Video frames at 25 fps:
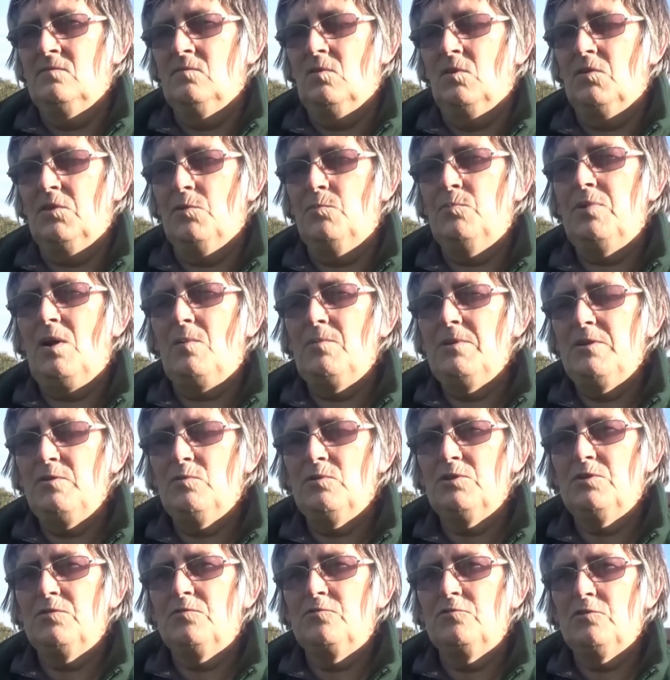Well, they probably
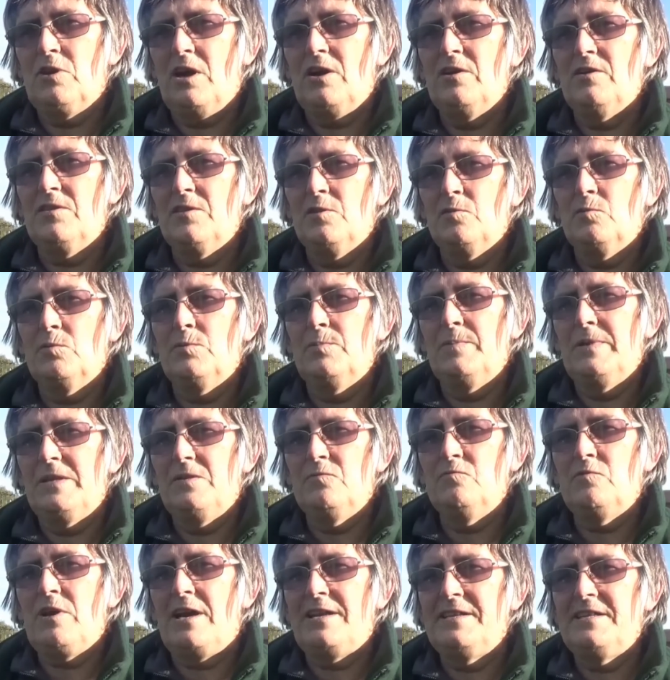would have grown. They would have
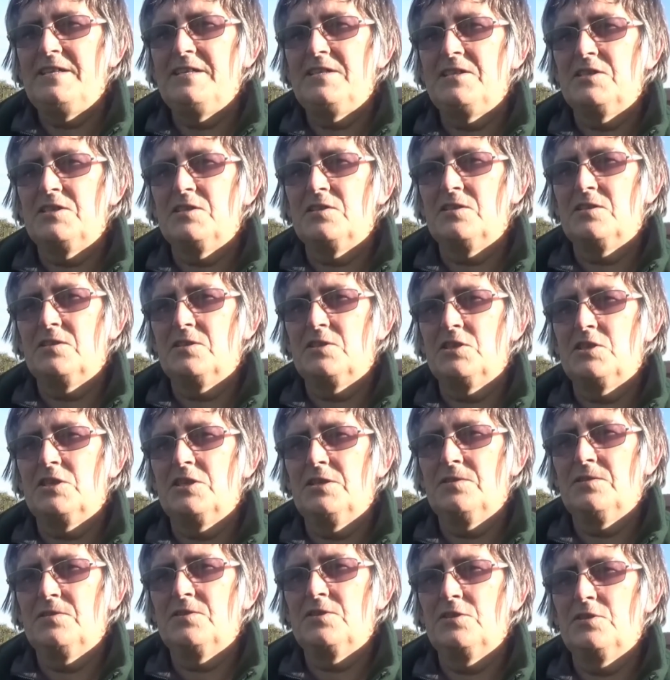been ready
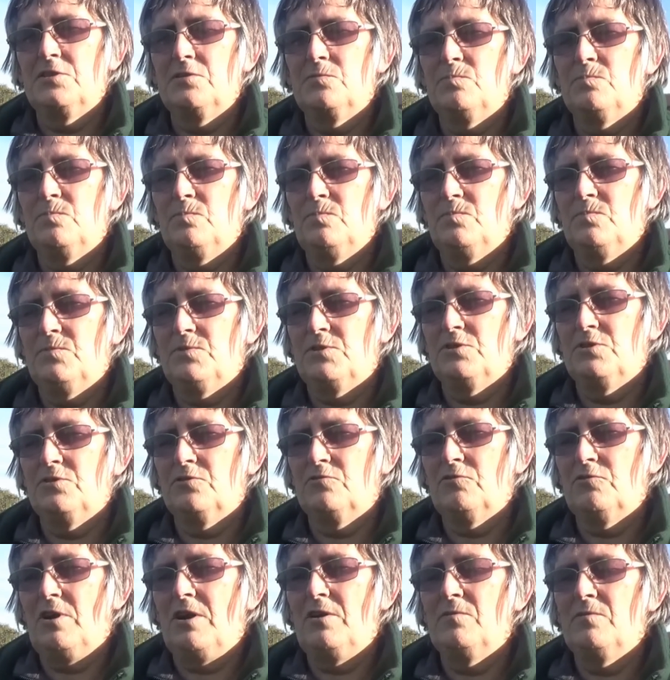to
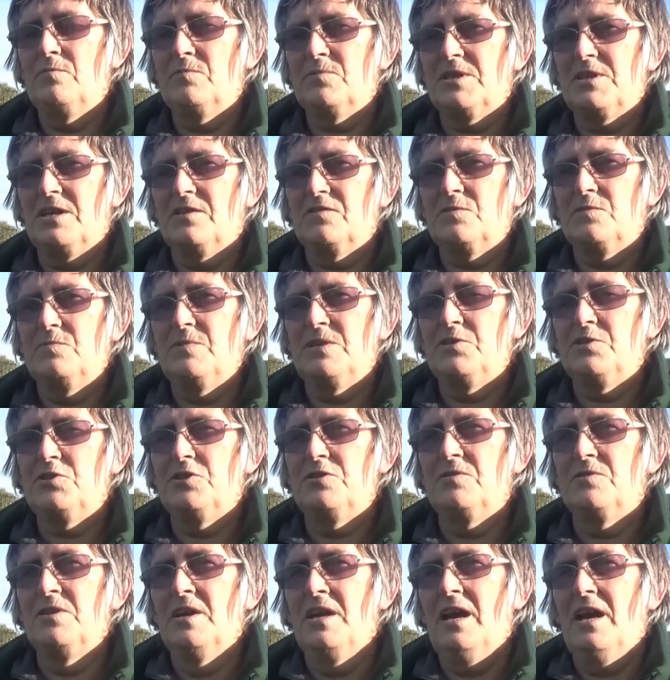grow themselves in
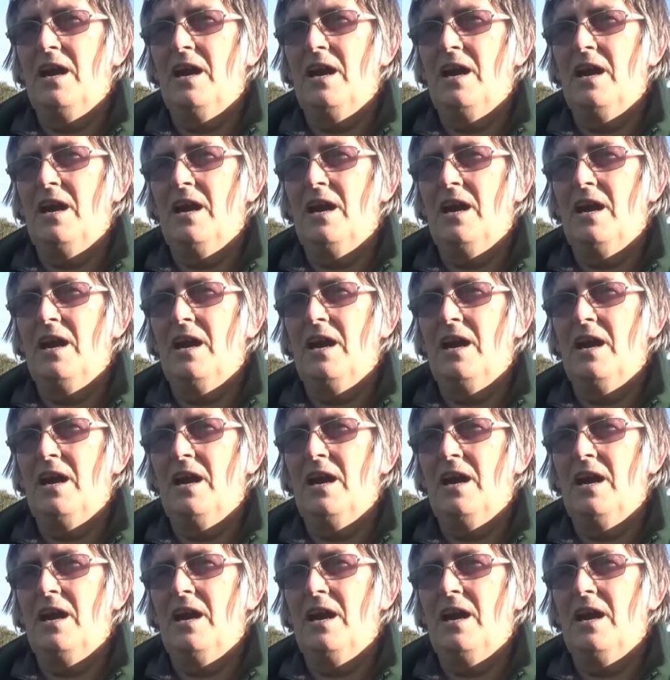mid-June.